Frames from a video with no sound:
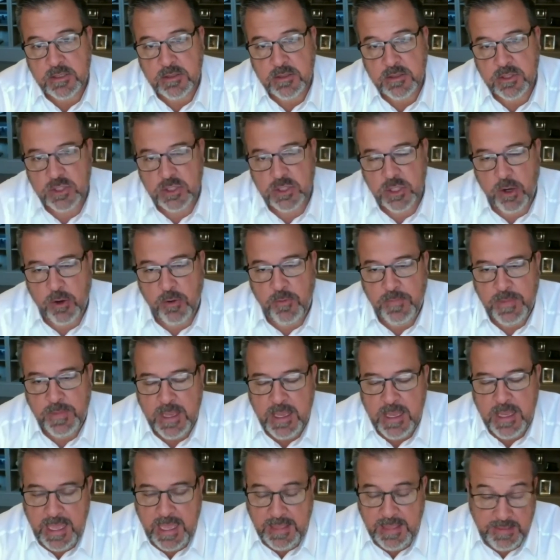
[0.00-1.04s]
So,
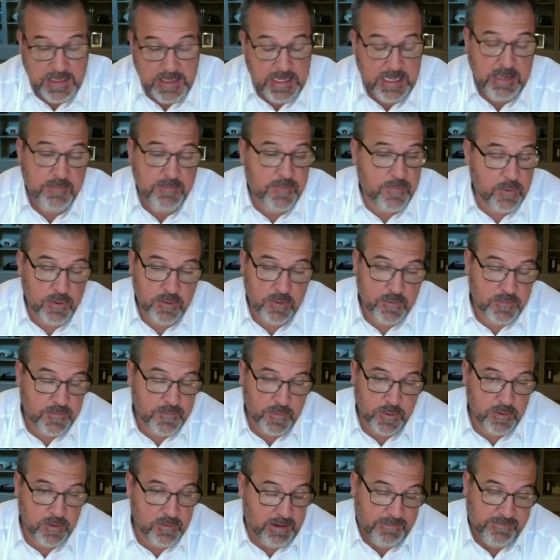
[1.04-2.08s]
and the need
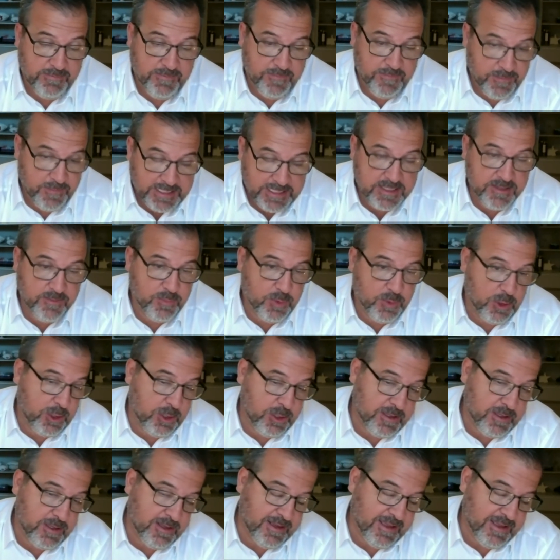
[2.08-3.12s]
for a
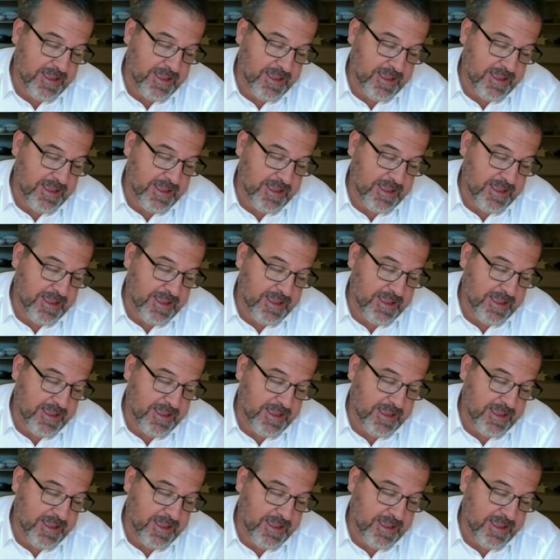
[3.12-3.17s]
flexible